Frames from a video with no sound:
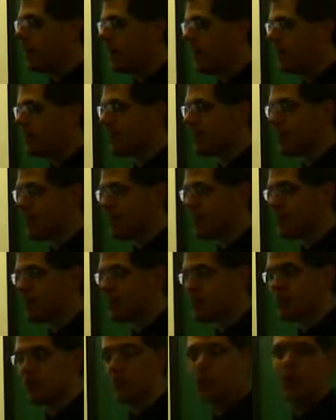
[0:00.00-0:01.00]
I like
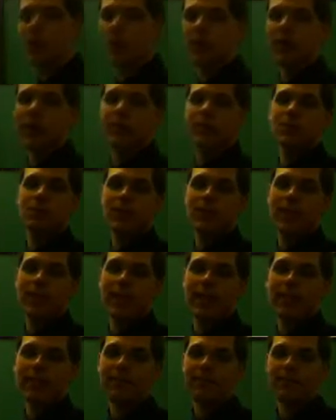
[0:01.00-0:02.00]
dinosaurs. Cool, let's
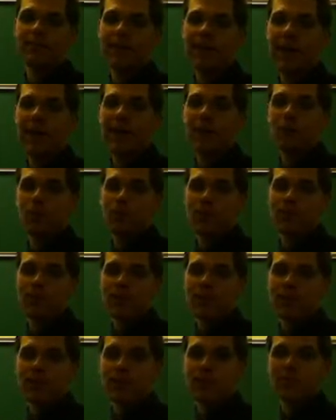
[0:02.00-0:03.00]
play. We're
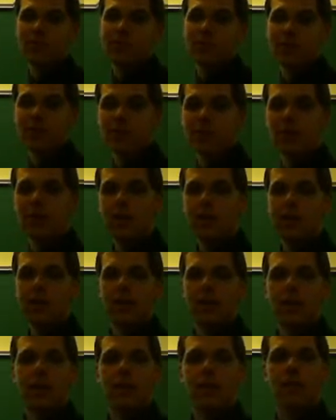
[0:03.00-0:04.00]
friends.
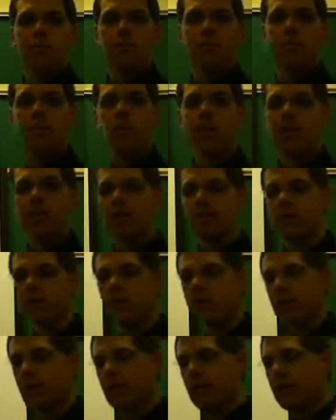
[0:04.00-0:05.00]
But
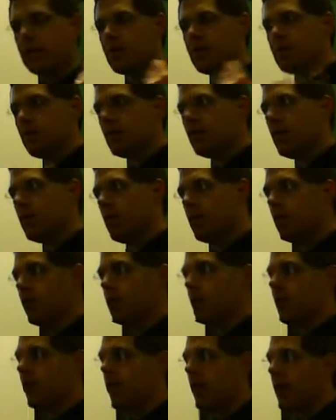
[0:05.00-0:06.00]
as kids
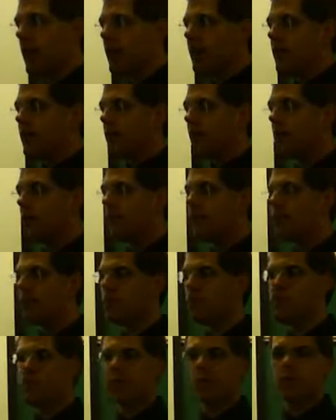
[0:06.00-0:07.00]
grow, they
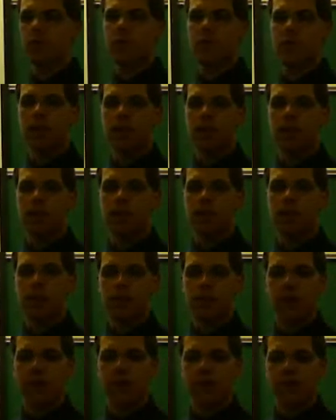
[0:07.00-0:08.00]
develop a sense of,
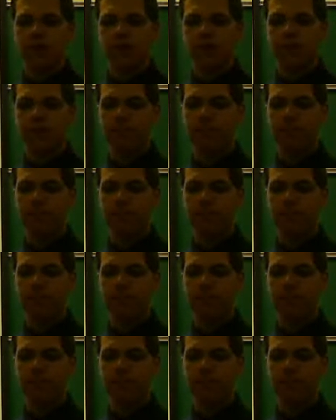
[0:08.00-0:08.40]
okay,